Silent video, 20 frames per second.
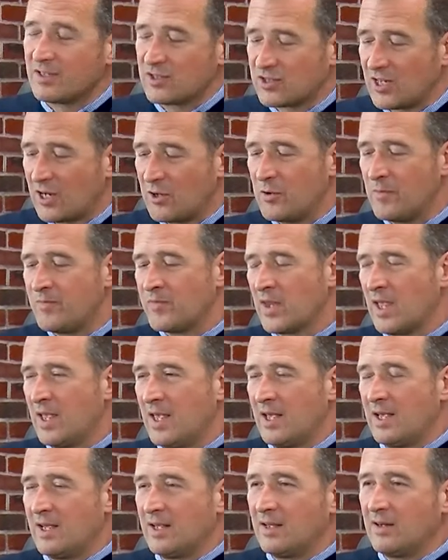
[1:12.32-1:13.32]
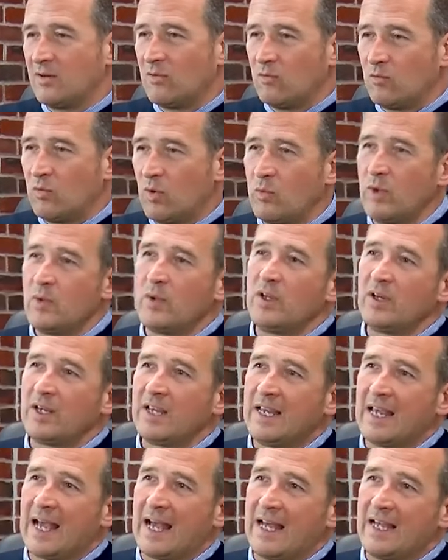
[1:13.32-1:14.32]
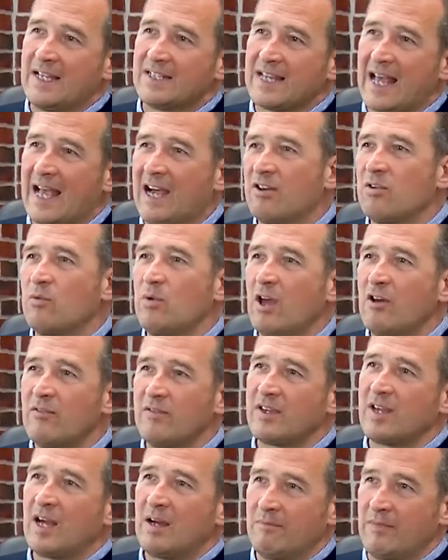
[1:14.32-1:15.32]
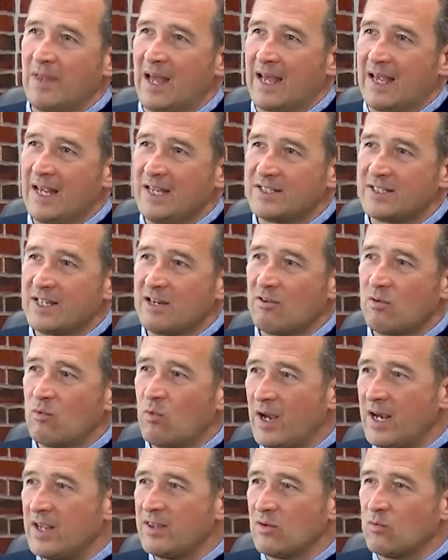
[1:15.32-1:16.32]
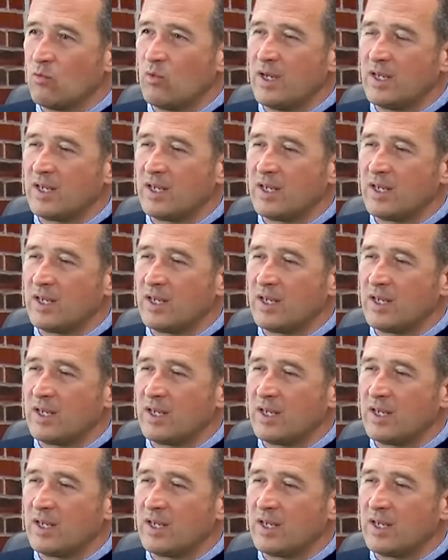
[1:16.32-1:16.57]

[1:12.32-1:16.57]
So what we were looking at is, how do we overcome that? Is there a way that we